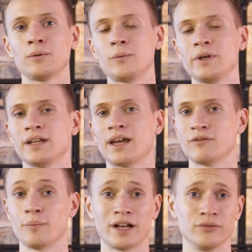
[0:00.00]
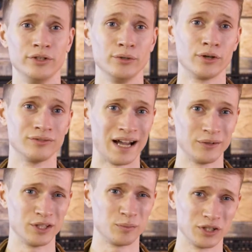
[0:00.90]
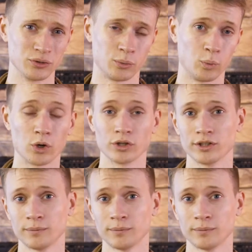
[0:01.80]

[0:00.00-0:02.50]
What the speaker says: we can have a better view of how this pistol works.